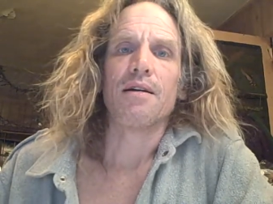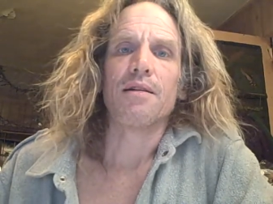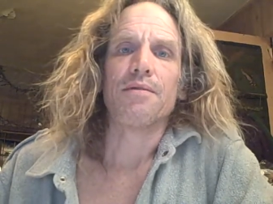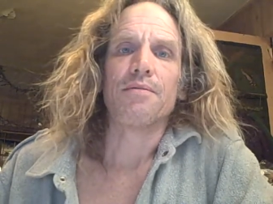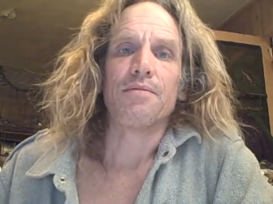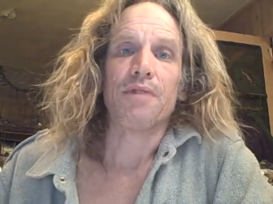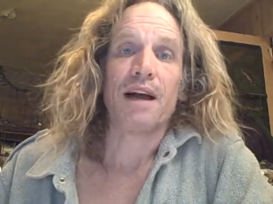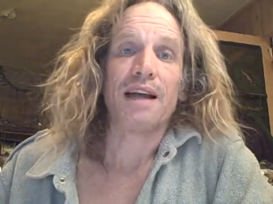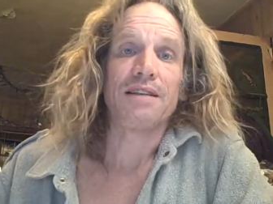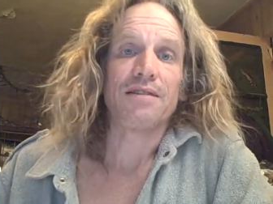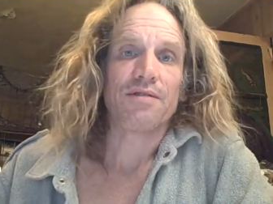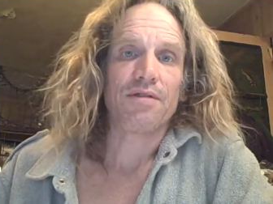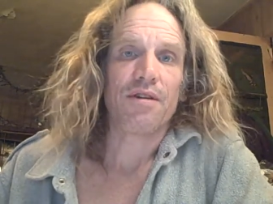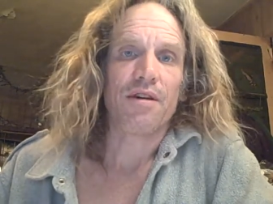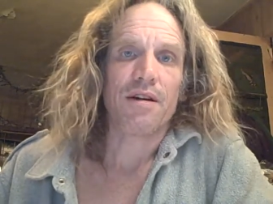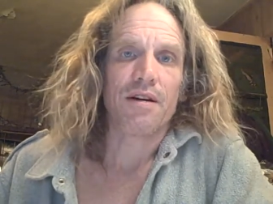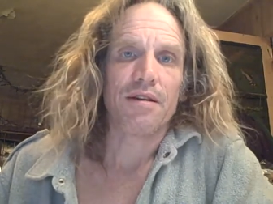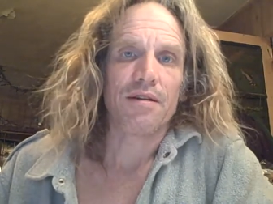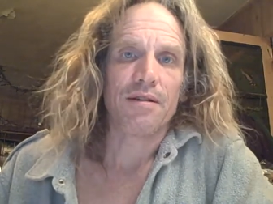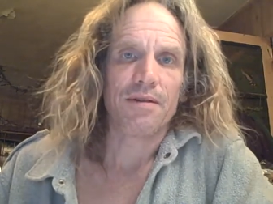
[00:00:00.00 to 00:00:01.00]
Rights
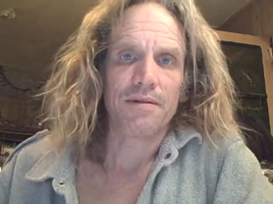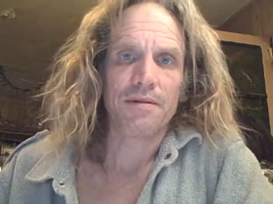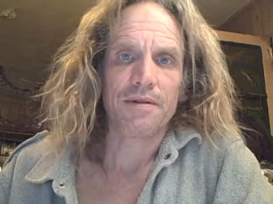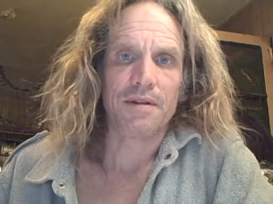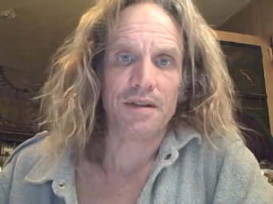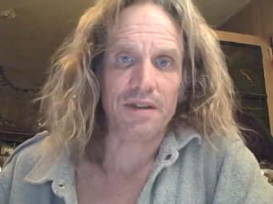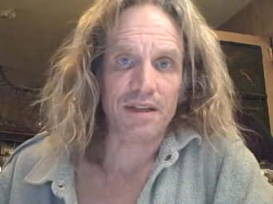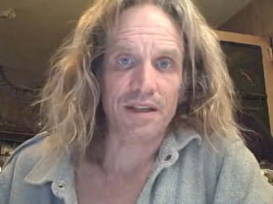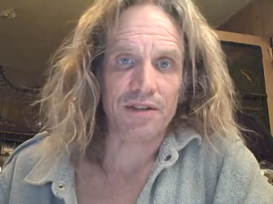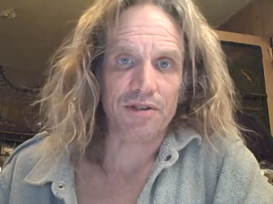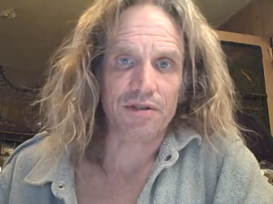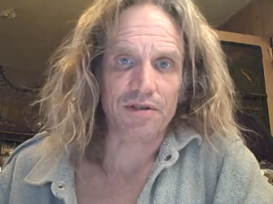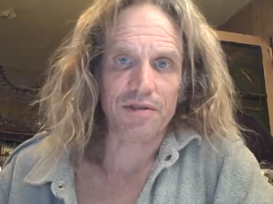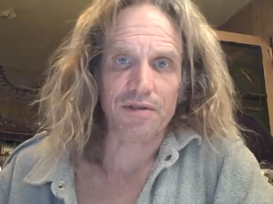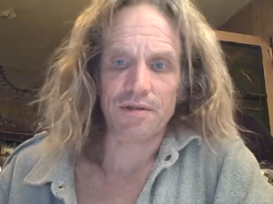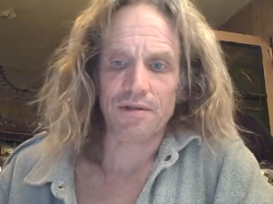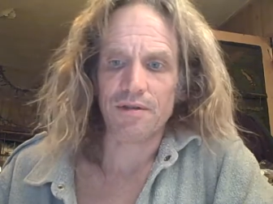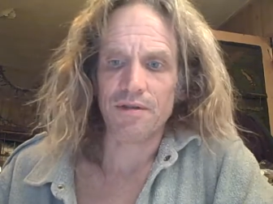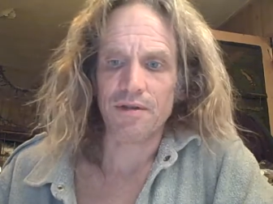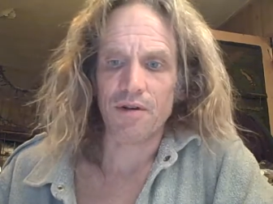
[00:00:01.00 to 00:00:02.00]
are
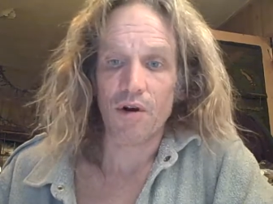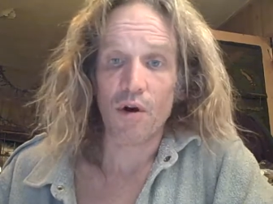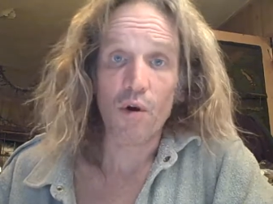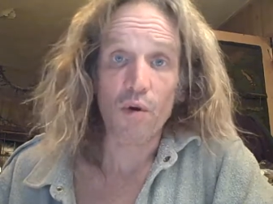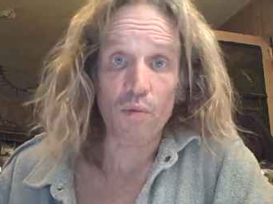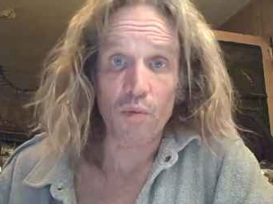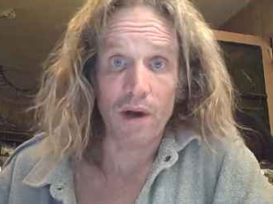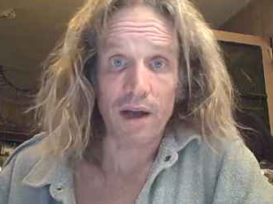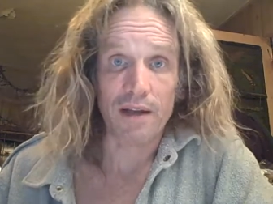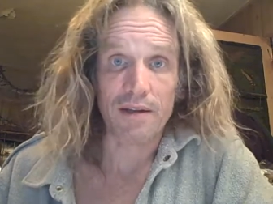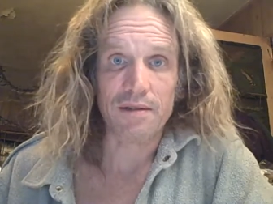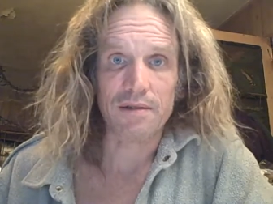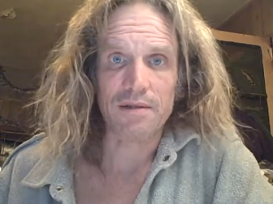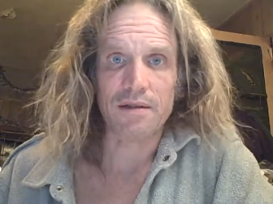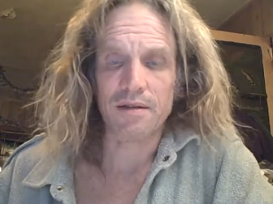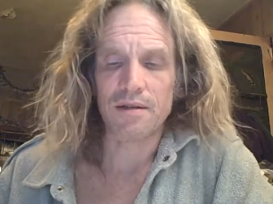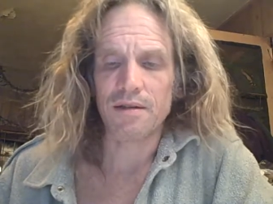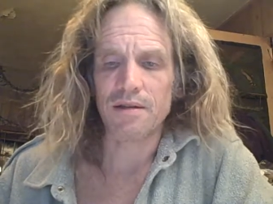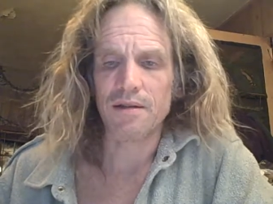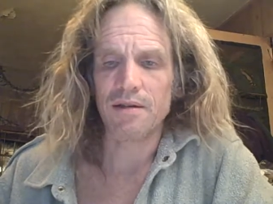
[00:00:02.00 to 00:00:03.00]
conditional
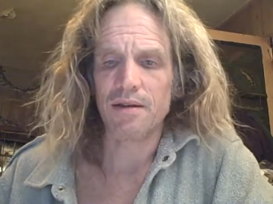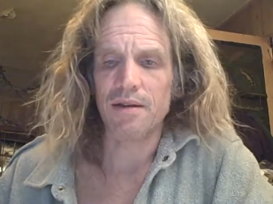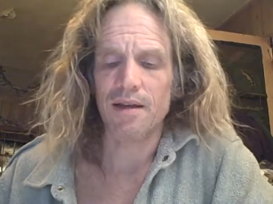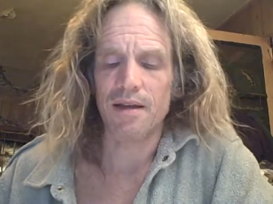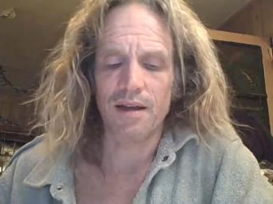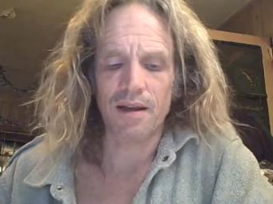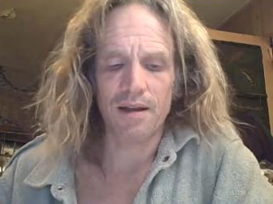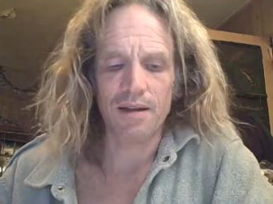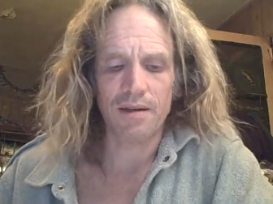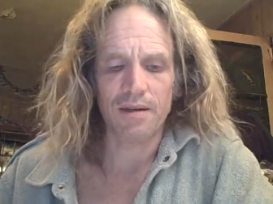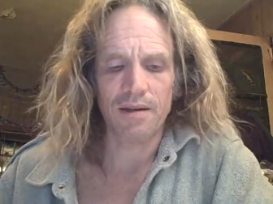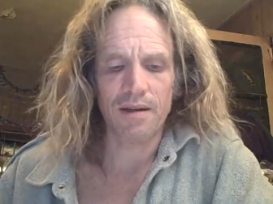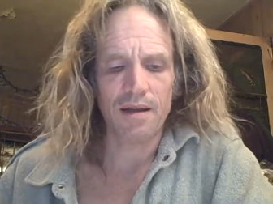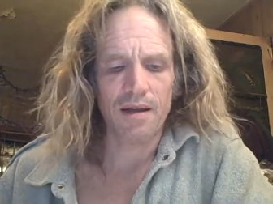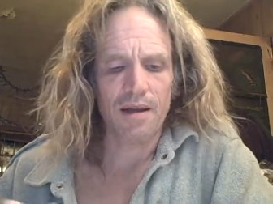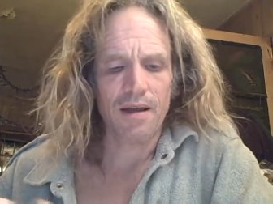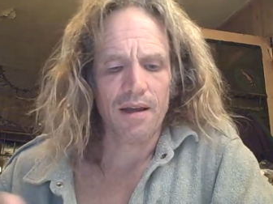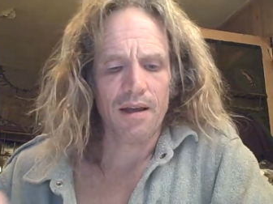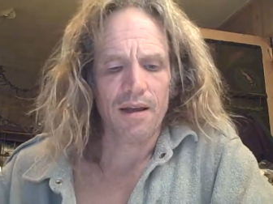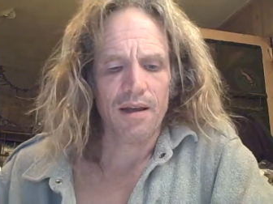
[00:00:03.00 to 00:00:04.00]
always, and
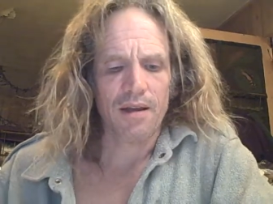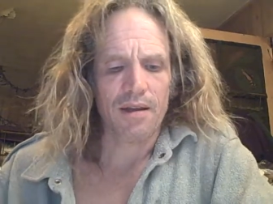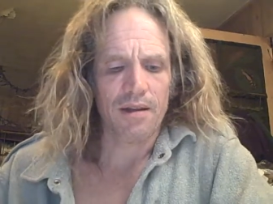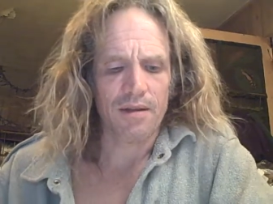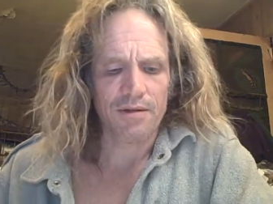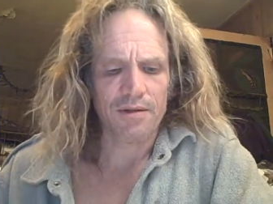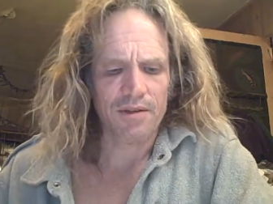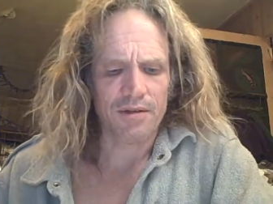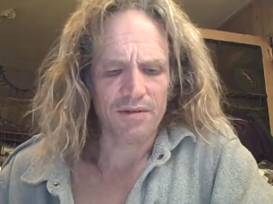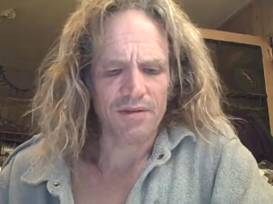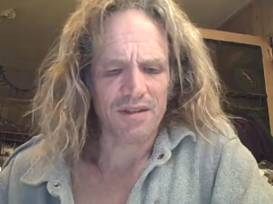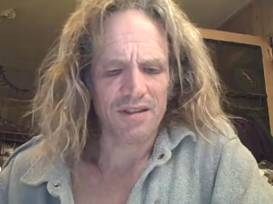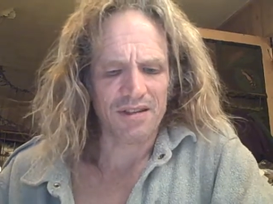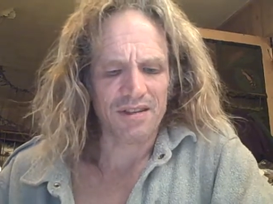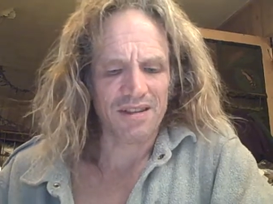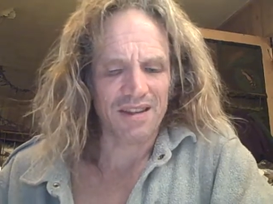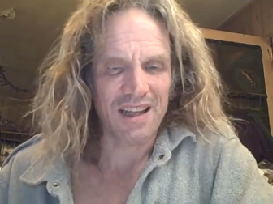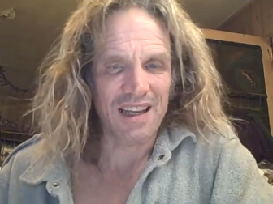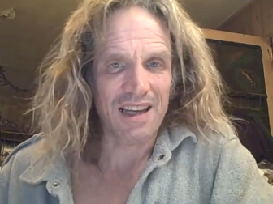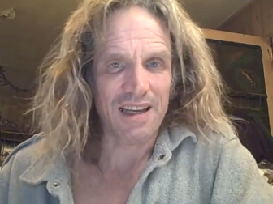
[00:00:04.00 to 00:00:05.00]
there's no
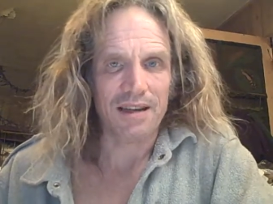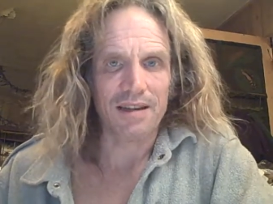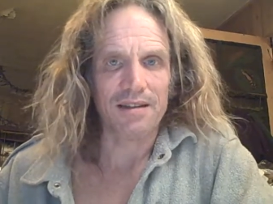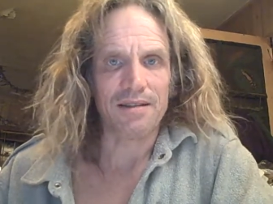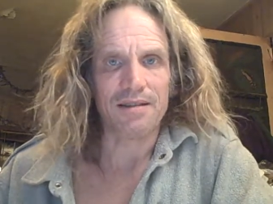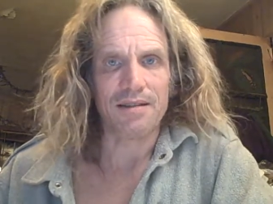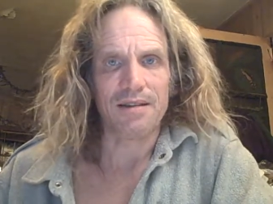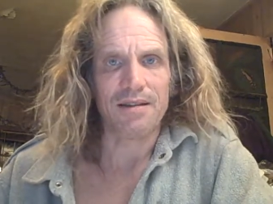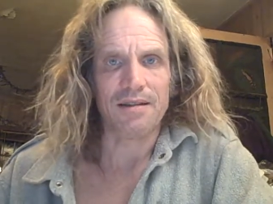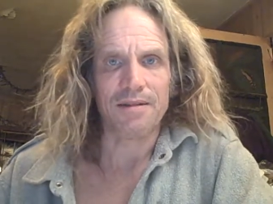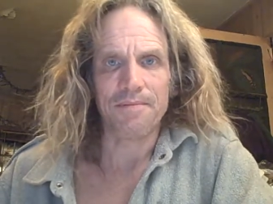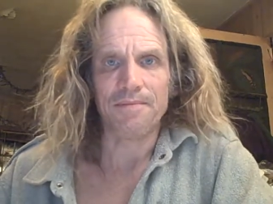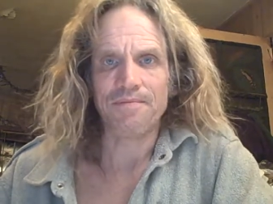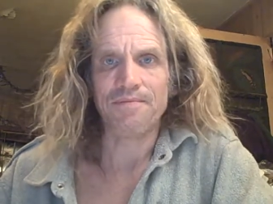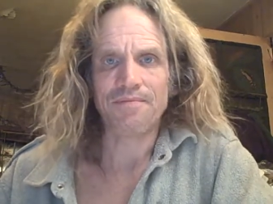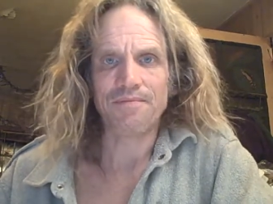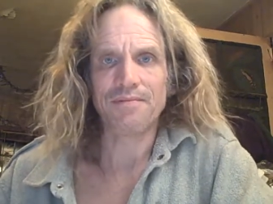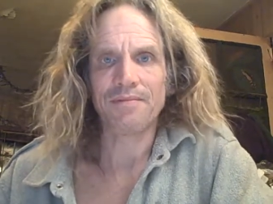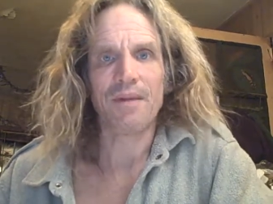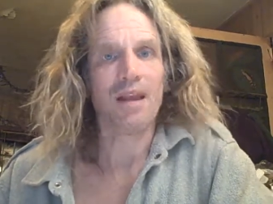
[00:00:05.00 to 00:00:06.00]
such thing as an
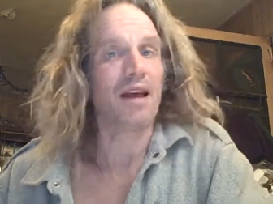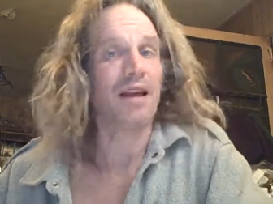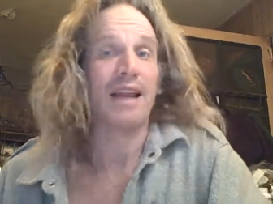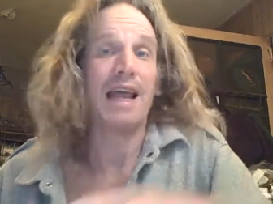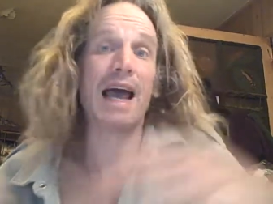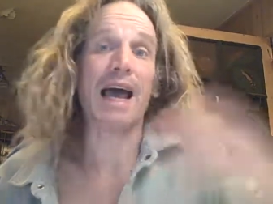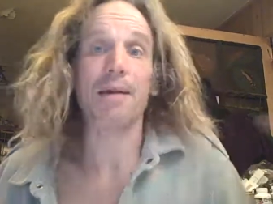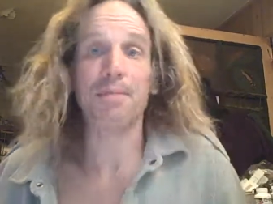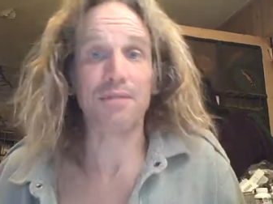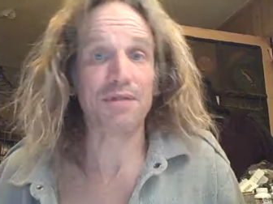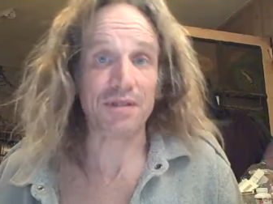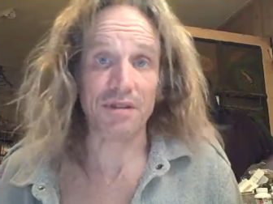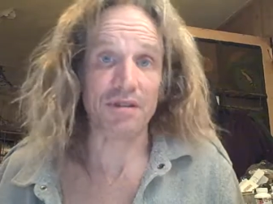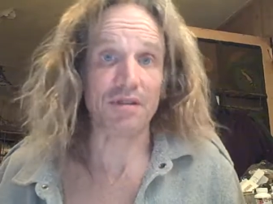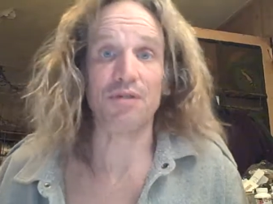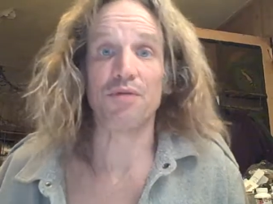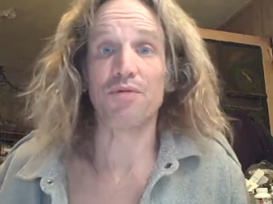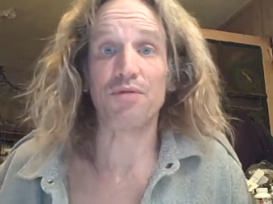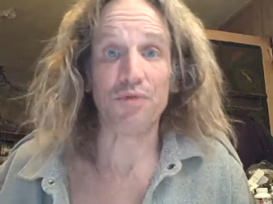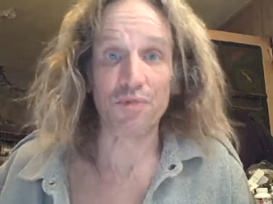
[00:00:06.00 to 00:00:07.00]

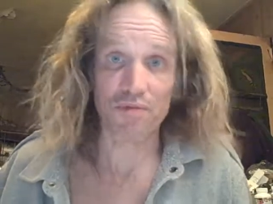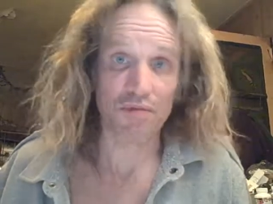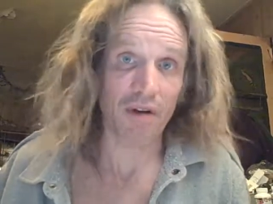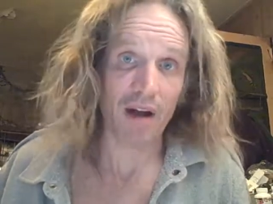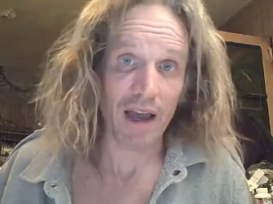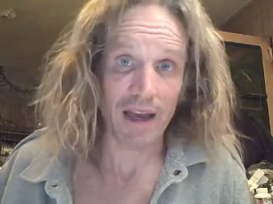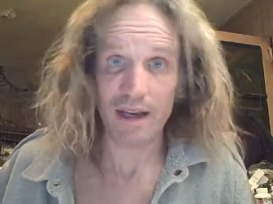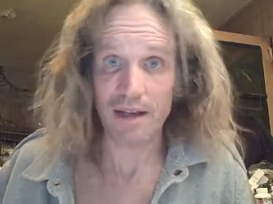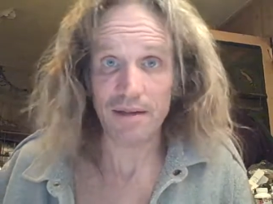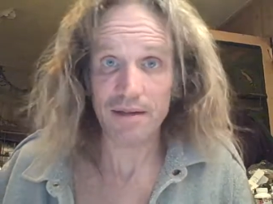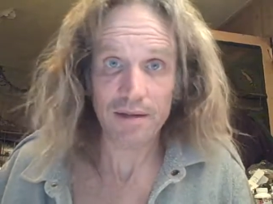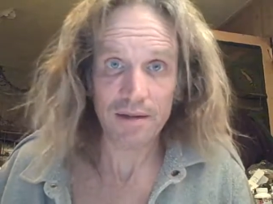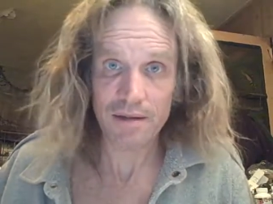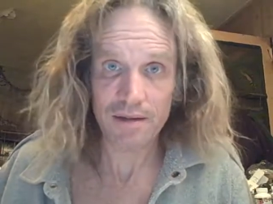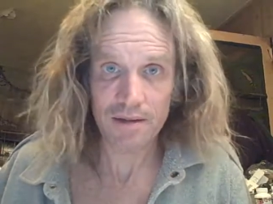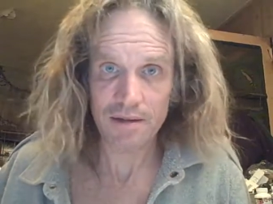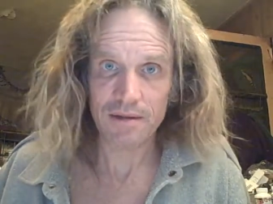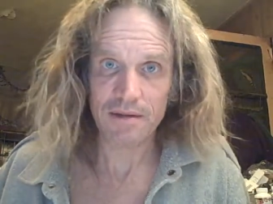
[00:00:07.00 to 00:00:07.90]
absolute right.